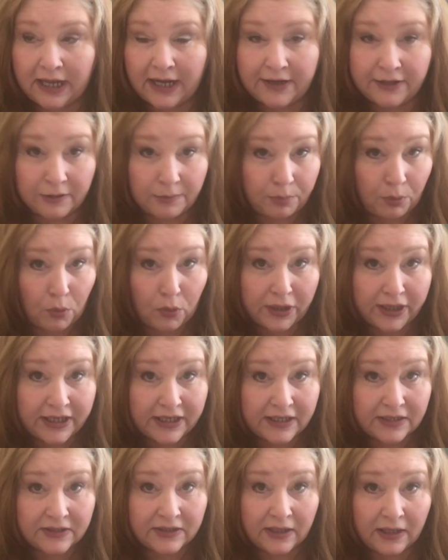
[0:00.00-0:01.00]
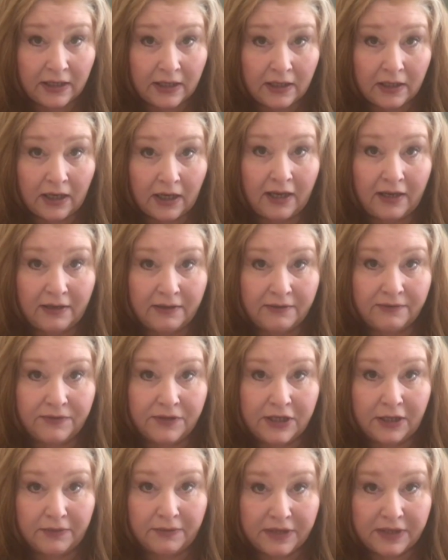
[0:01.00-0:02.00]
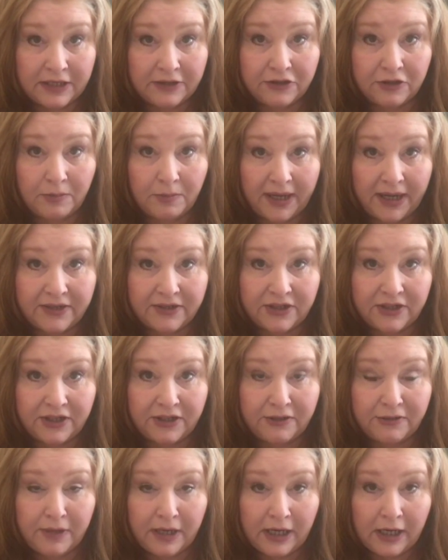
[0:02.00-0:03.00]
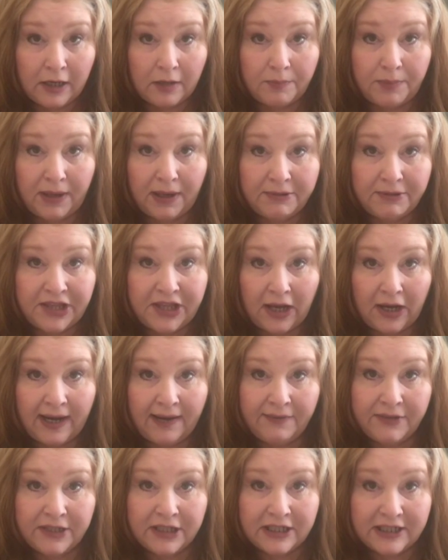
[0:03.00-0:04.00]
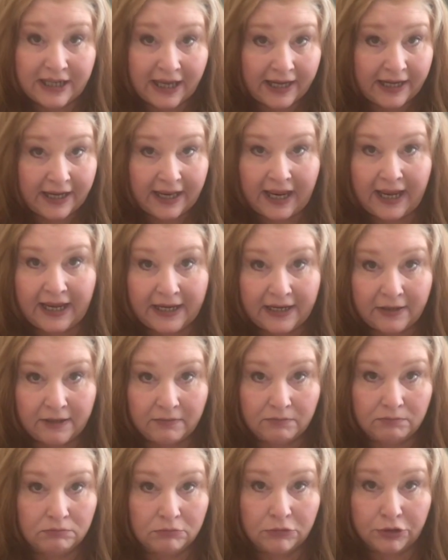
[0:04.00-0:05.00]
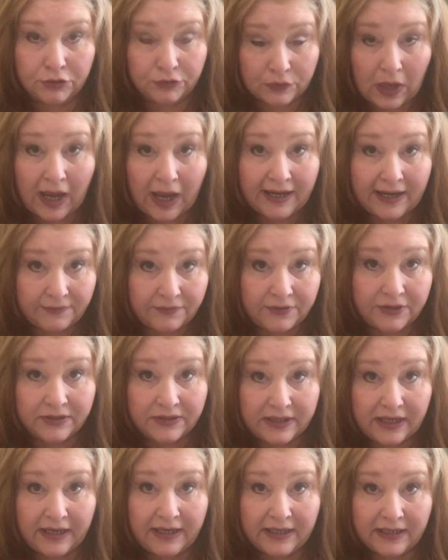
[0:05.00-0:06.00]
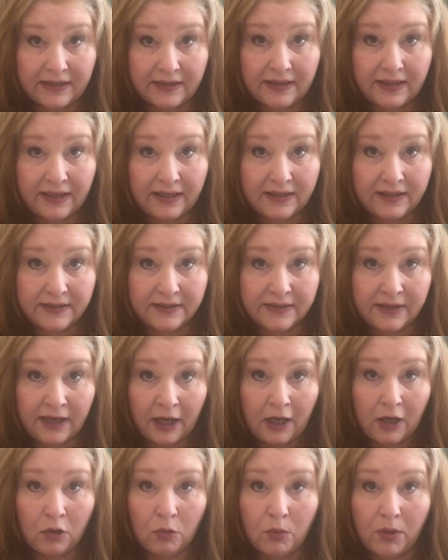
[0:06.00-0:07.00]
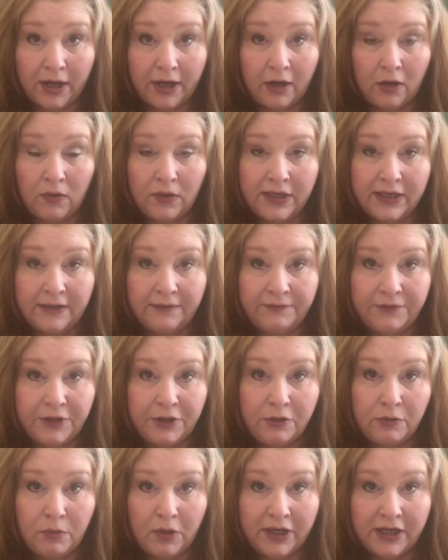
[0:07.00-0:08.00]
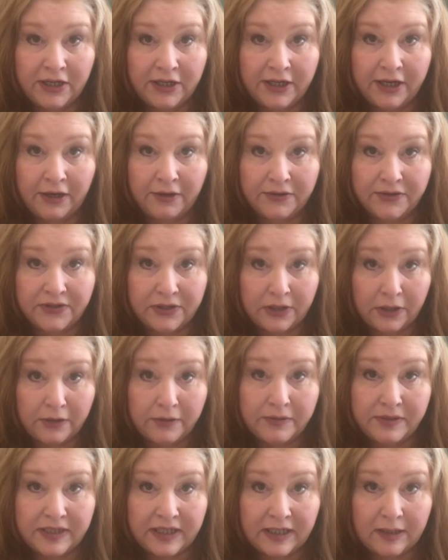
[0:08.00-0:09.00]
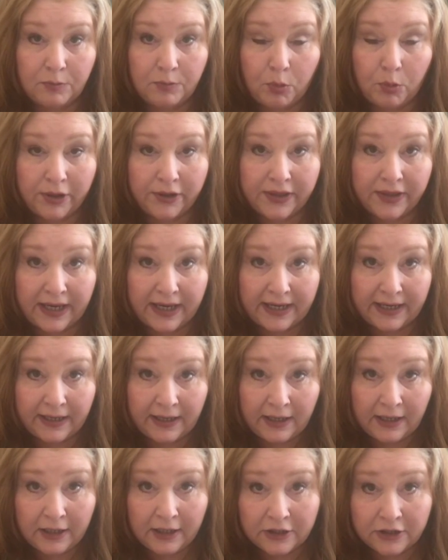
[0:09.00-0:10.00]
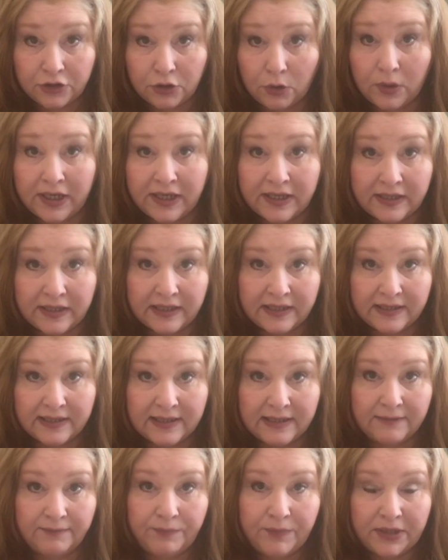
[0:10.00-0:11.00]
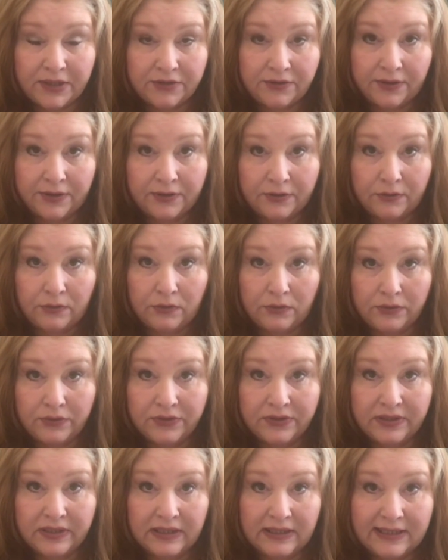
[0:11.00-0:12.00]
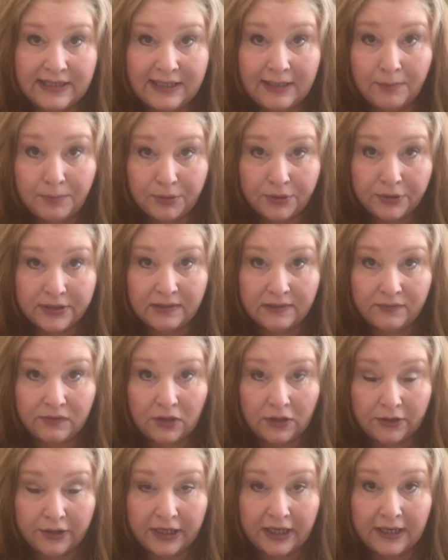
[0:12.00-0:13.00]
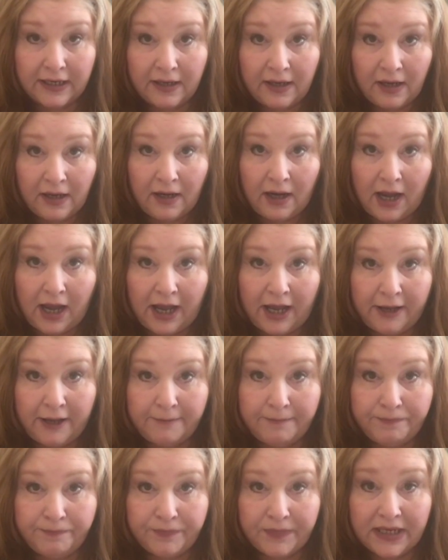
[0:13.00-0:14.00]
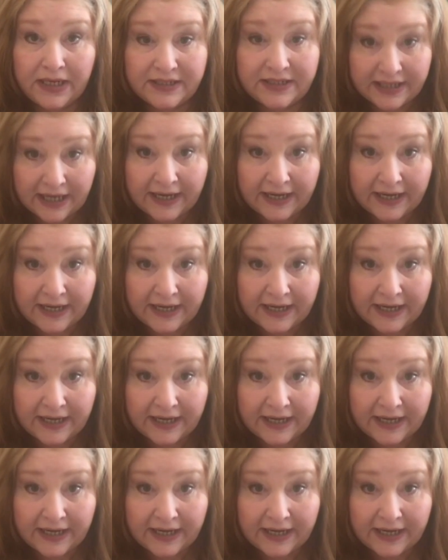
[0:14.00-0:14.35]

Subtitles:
the point of things you might do, but without having to dedicate your life to studying this, where only a few wanted to go so deep where they joined these mystery schools, these temples of learning, and